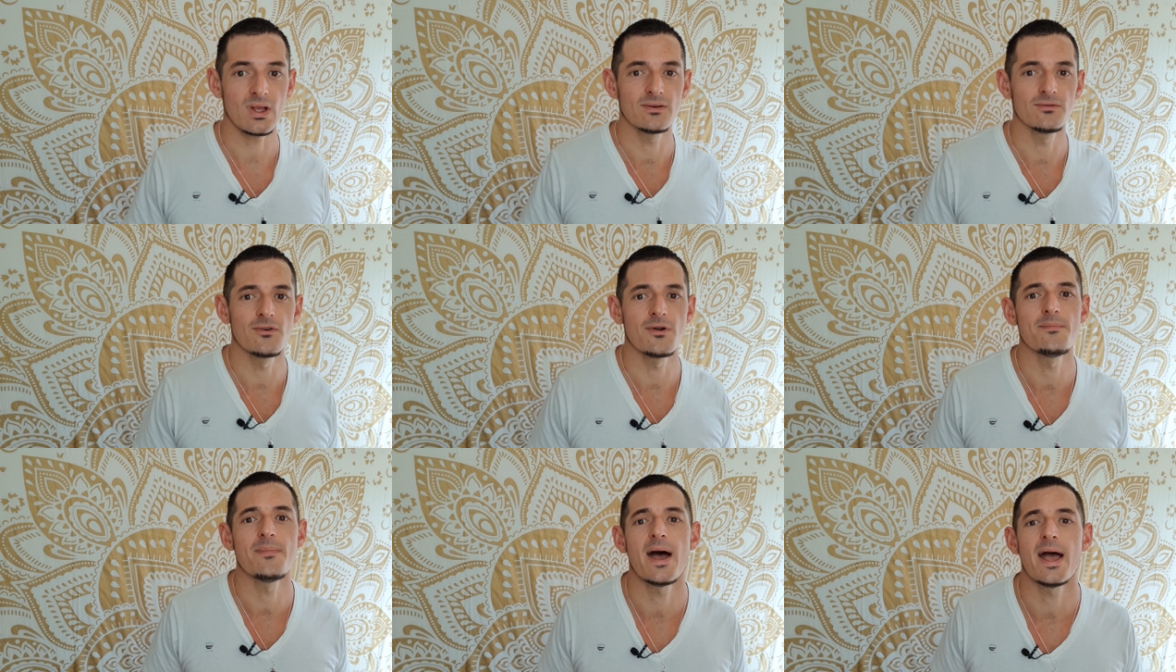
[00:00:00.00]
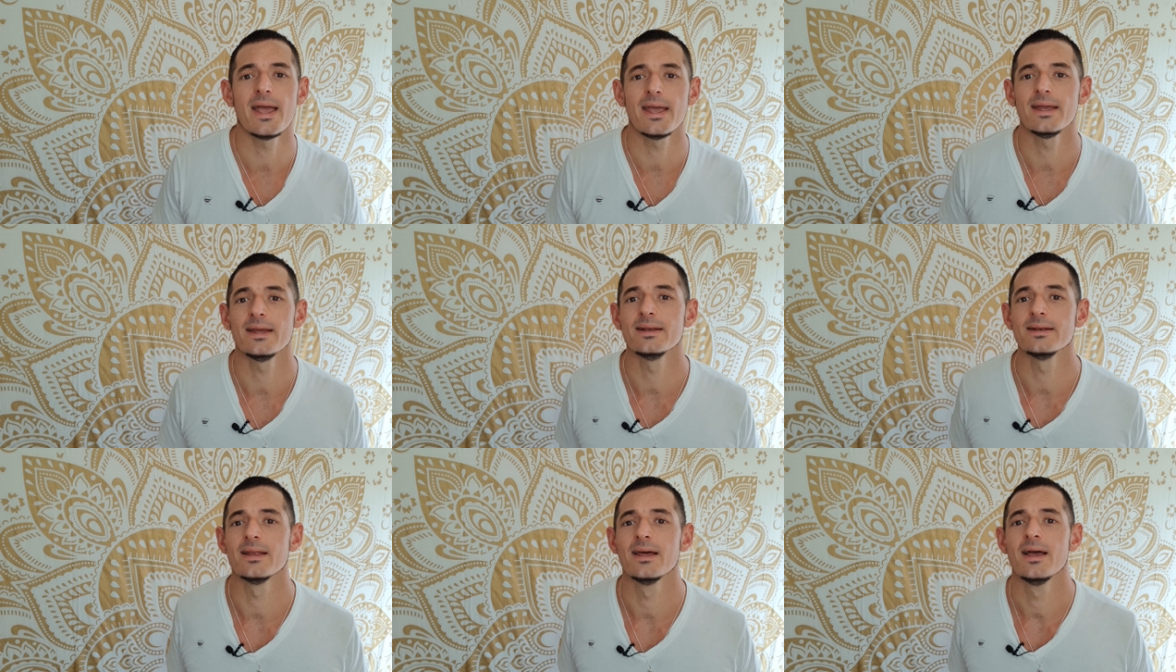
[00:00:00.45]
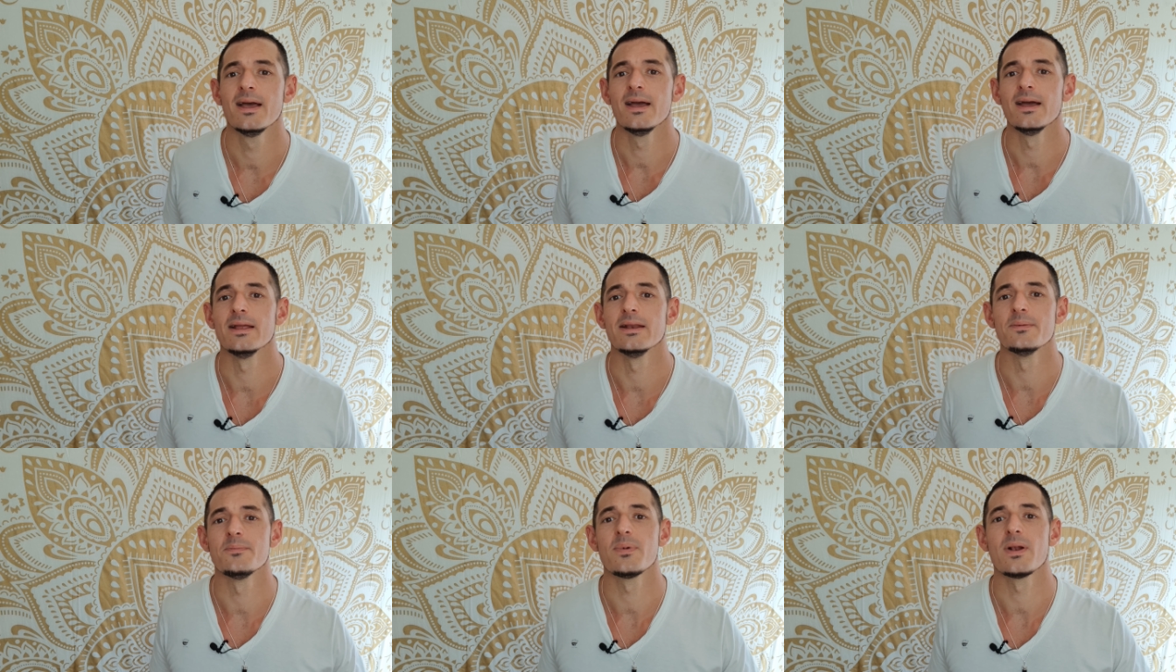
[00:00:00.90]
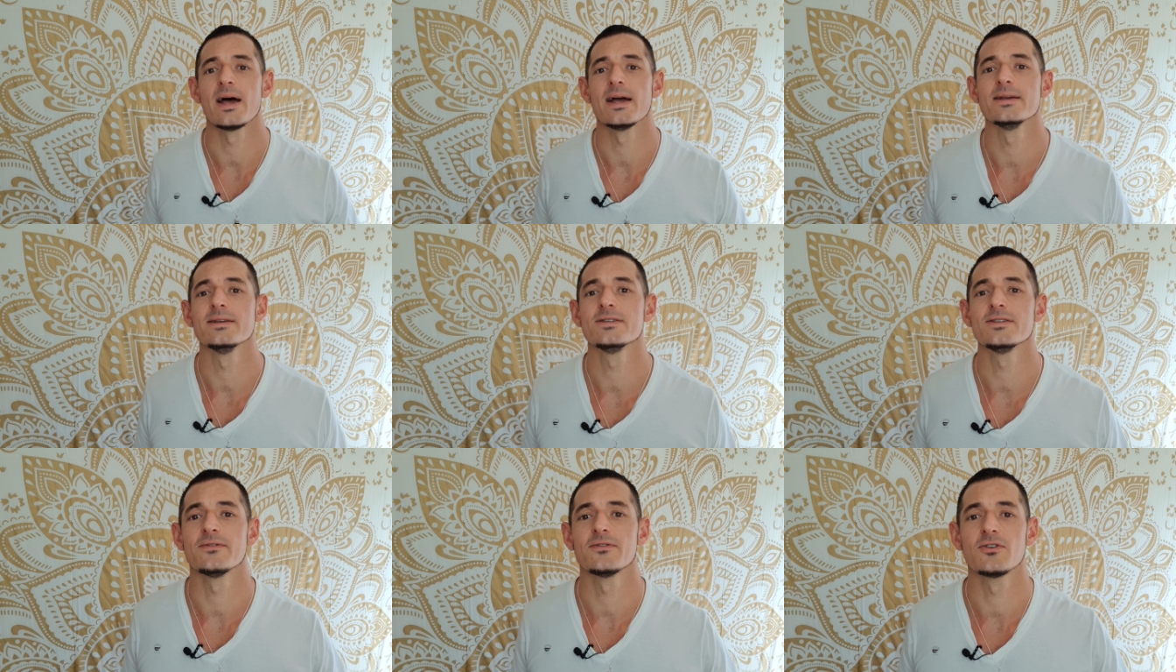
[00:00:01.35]
Remain in a
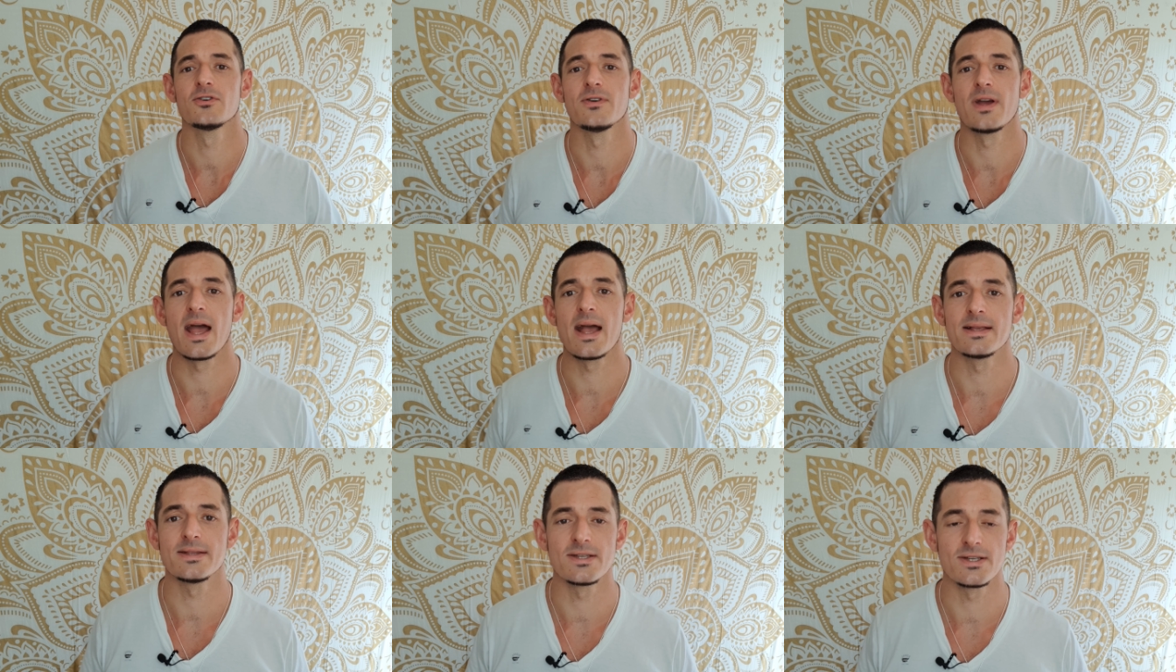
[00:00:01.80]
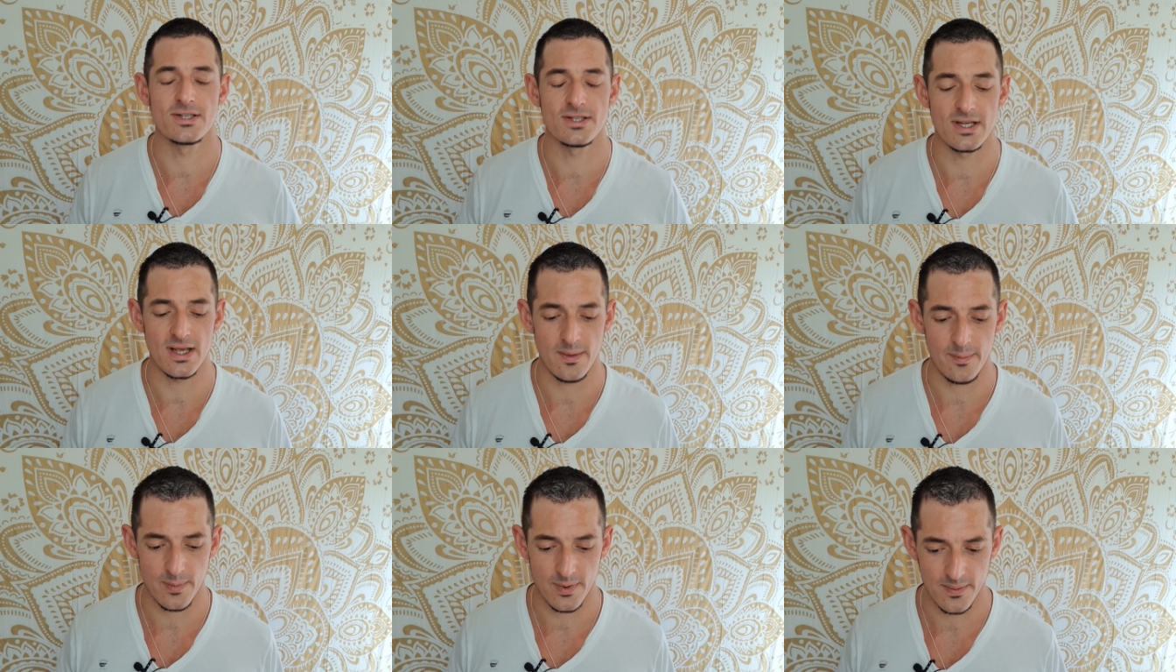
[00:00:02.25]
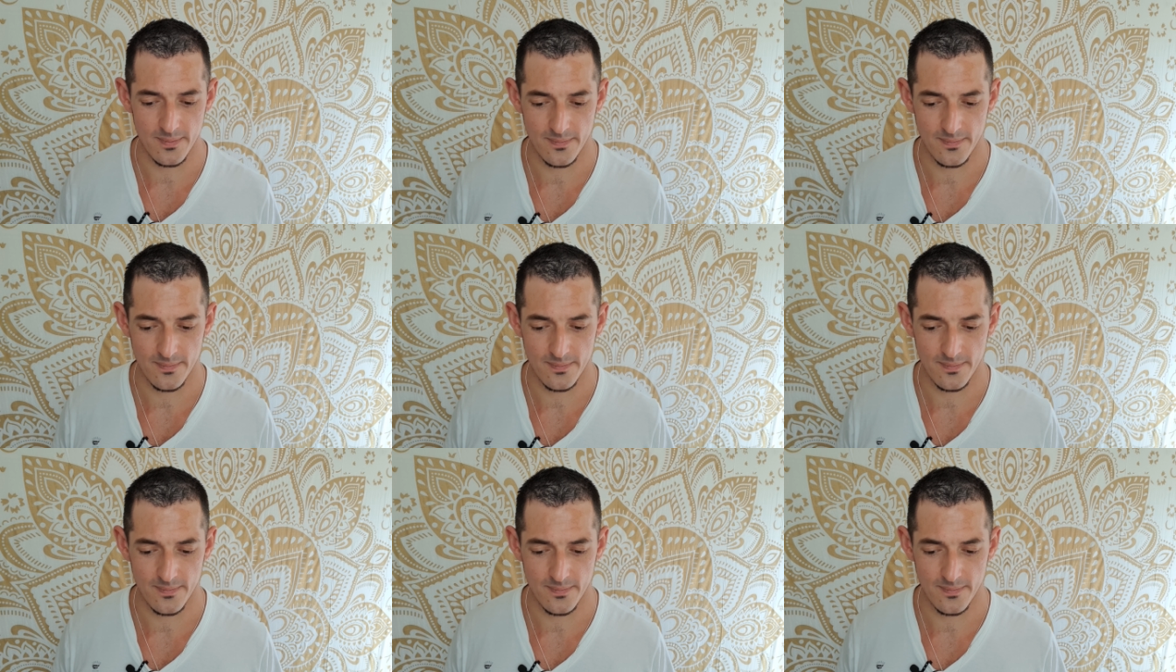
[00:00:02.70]
place of creatorship.